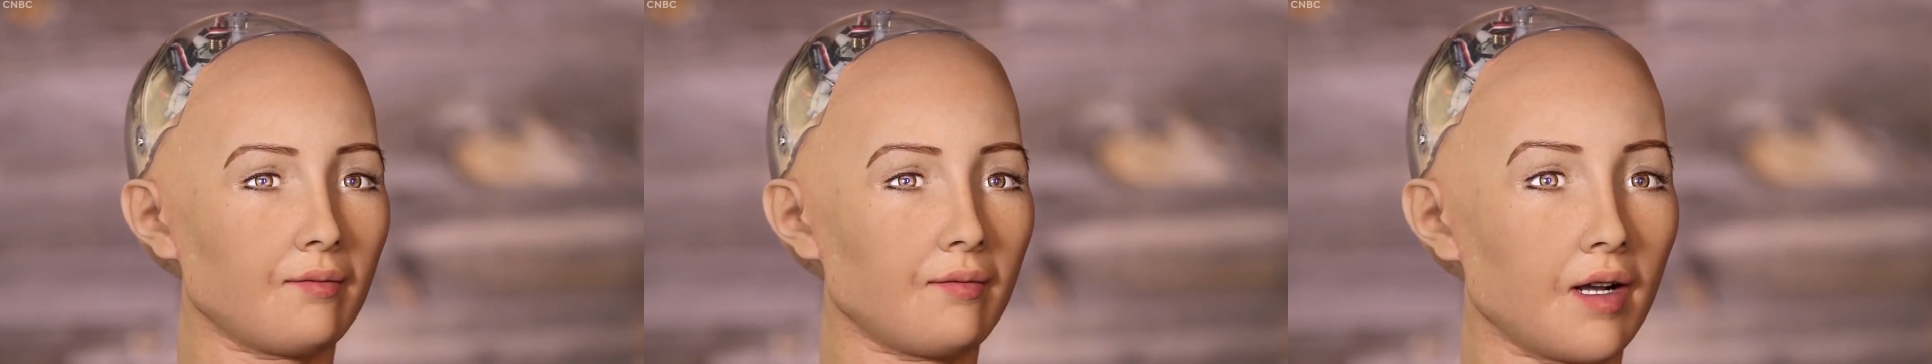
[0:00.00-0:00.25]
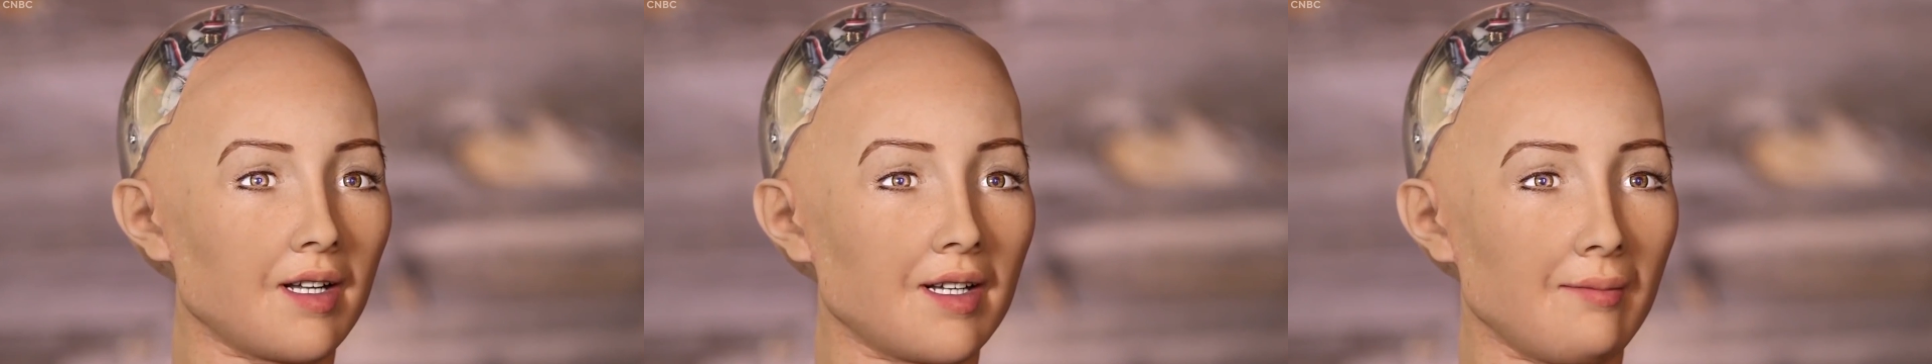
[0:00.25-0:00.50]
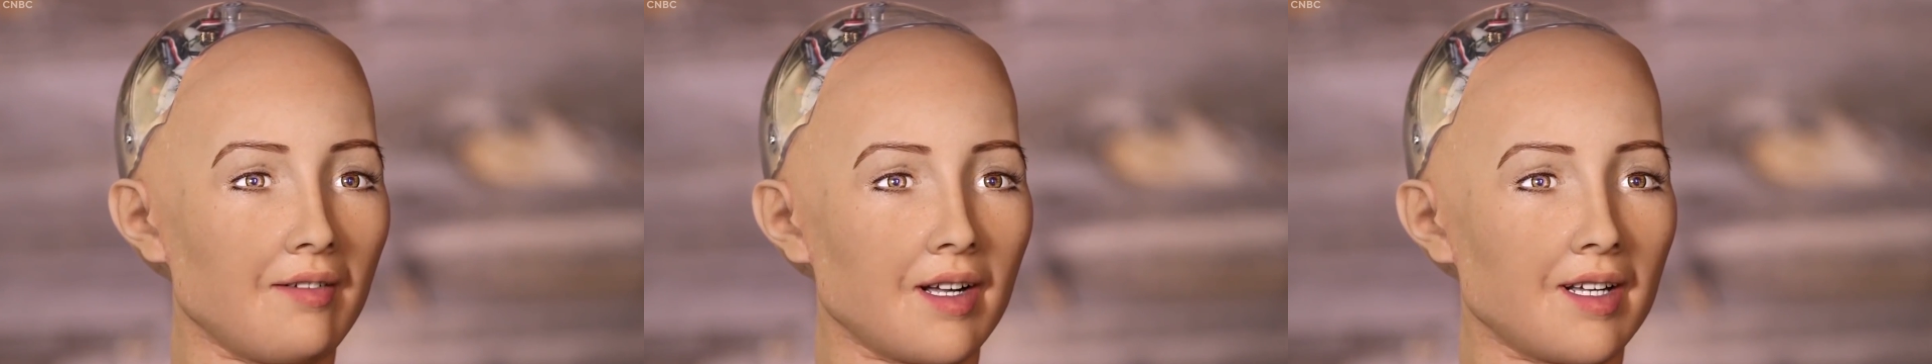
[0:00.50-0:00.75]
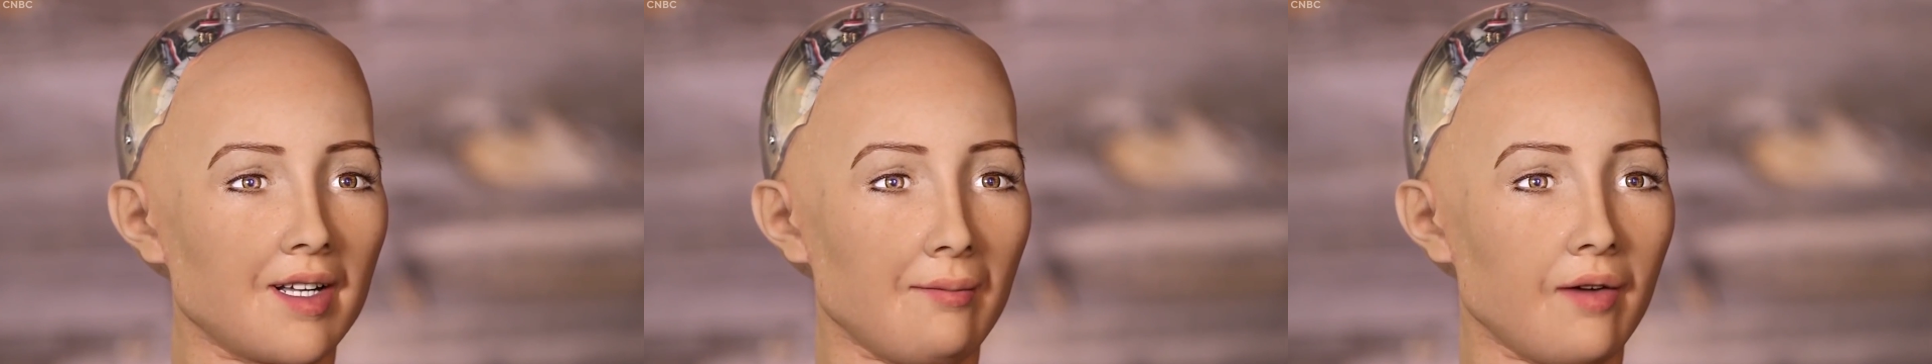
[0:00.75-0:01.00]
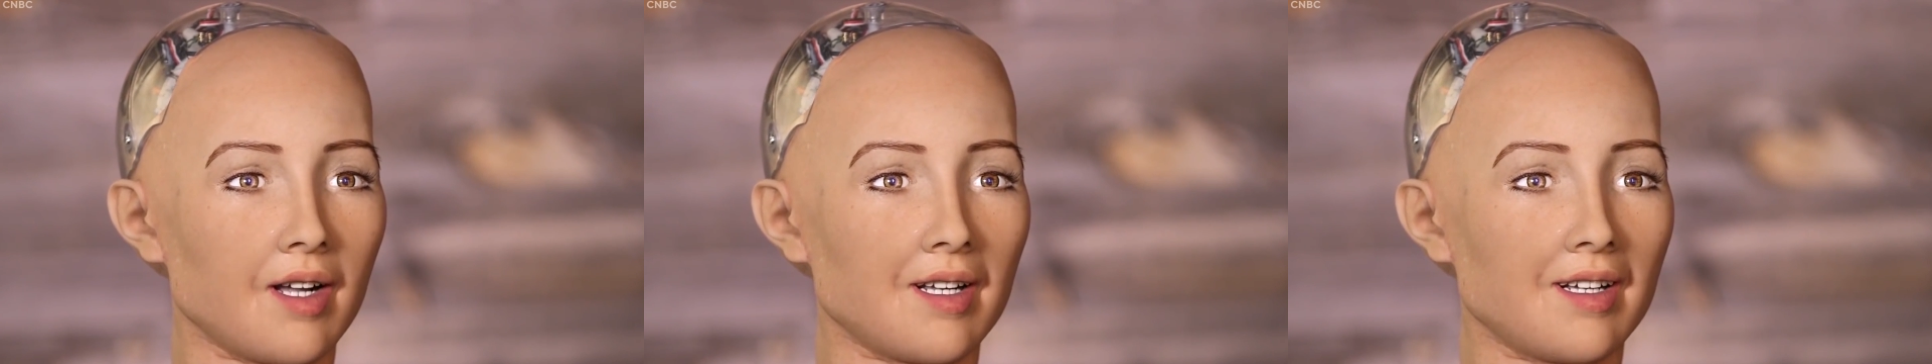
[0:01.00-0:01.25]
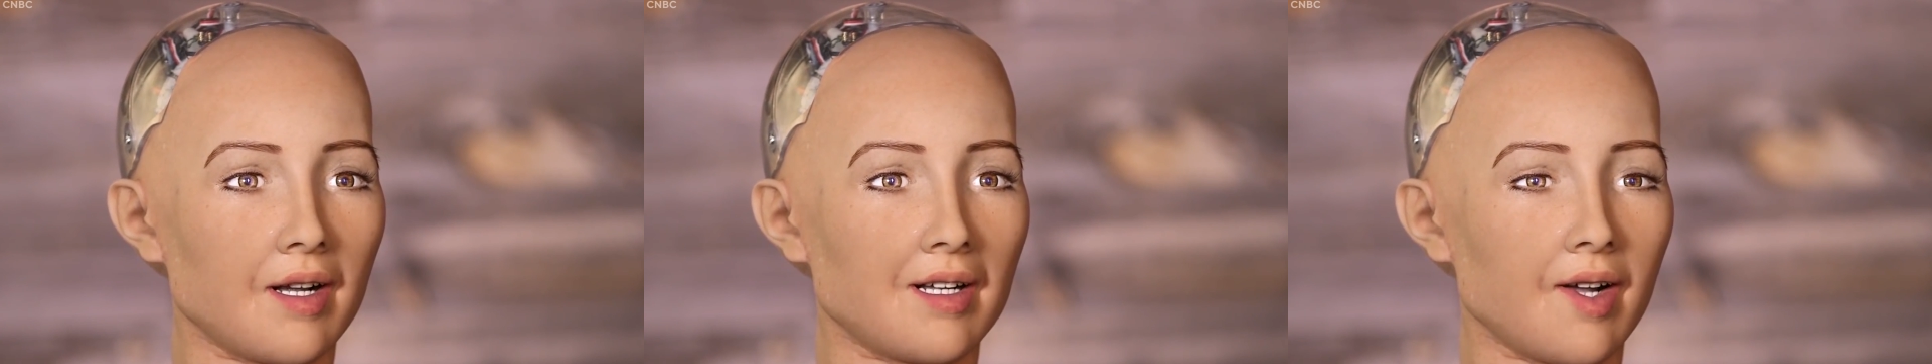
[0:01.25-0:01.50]
Inverse design is
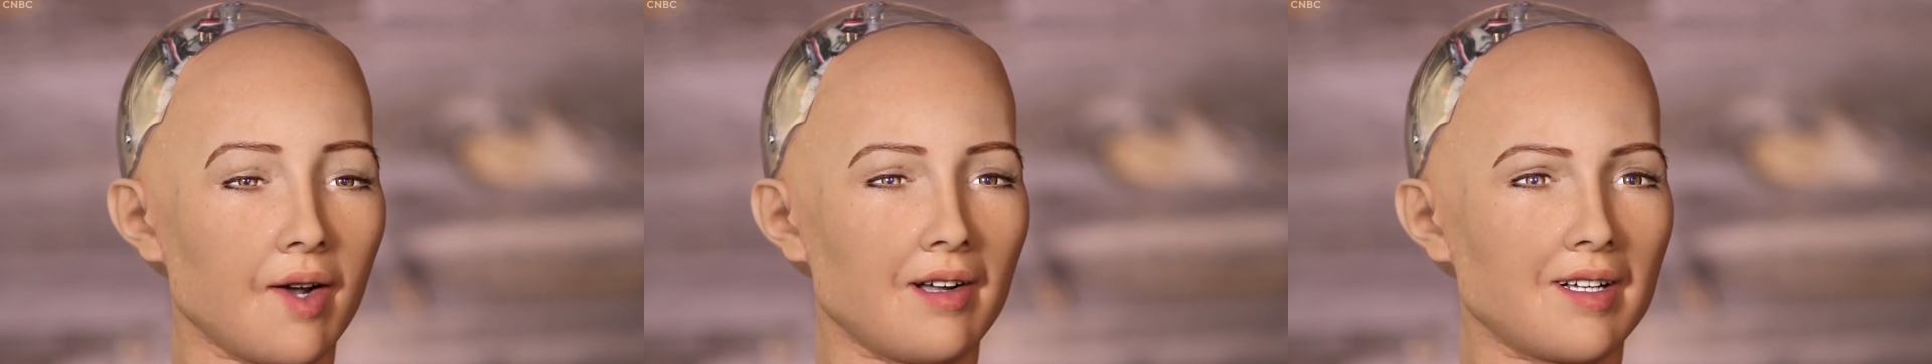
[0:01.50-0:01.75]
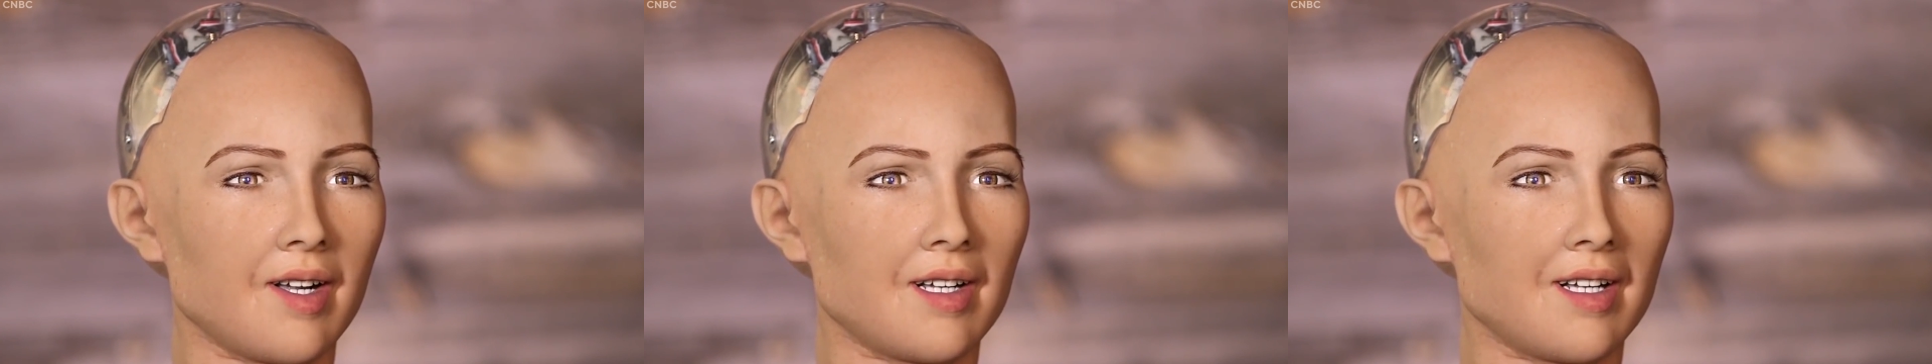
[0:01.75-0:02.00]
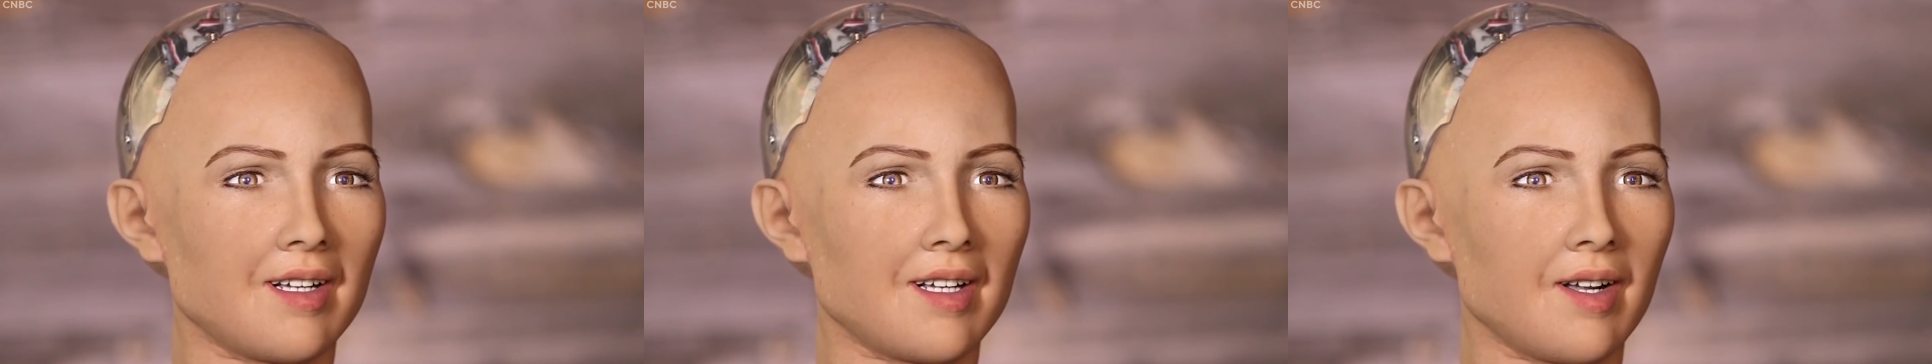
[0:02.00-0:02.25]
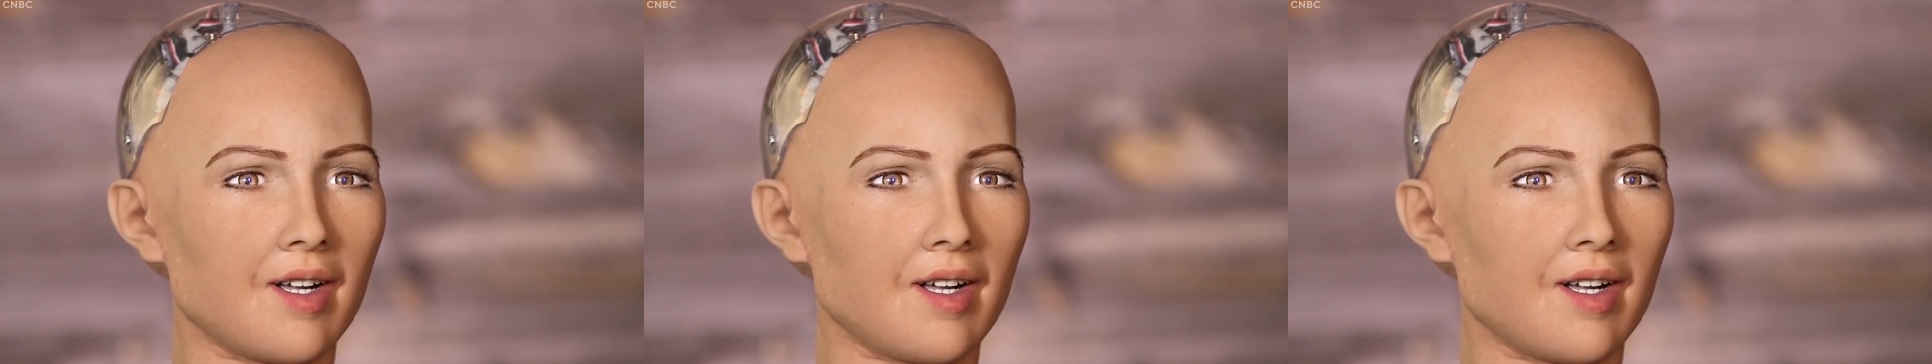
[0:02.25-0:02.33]
currently very hard